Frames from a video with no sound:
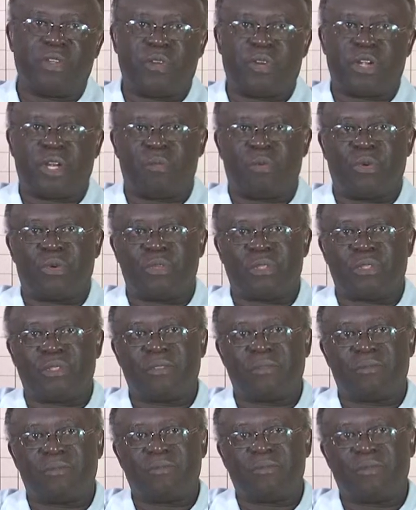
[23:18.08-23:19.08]
variables.
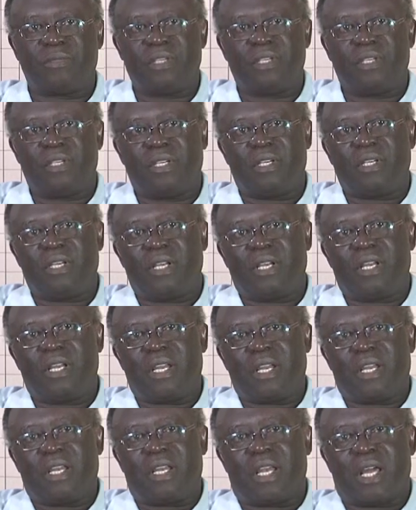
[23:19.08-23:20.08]

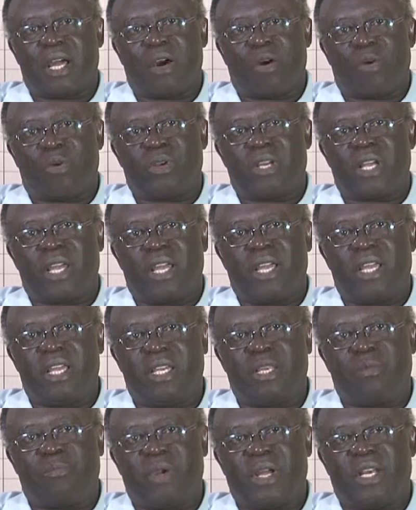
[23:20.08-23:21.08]
Now the
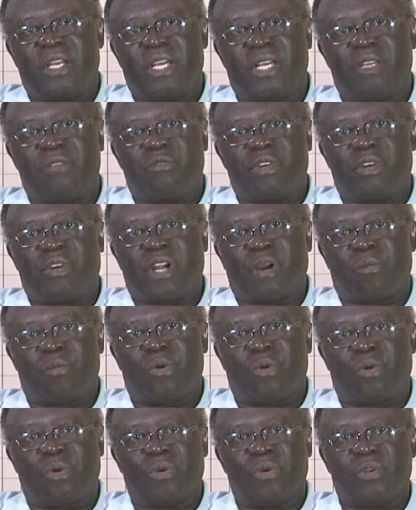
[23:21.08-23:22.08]
independent
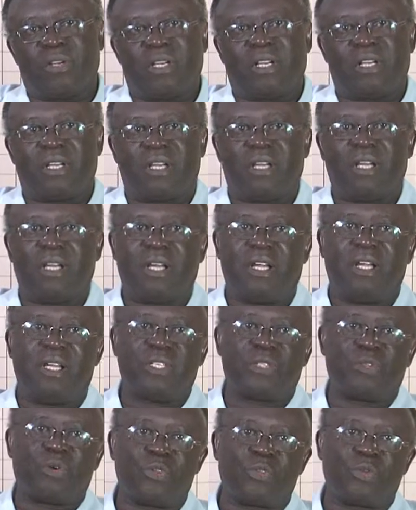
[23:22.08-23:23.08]
variable
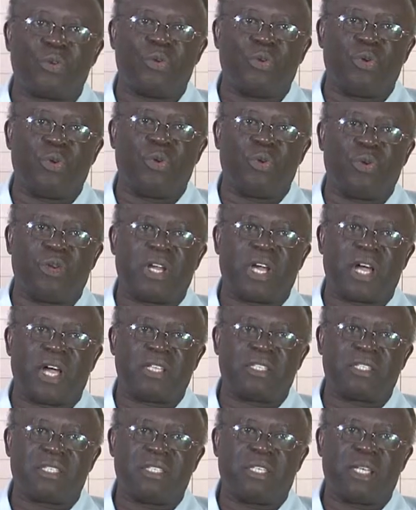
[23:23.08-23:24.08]
is also known
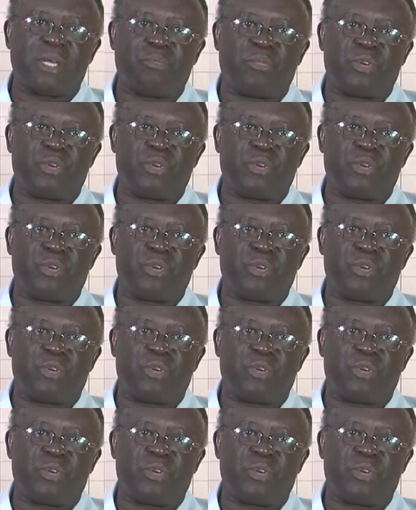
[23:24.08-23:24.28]
as the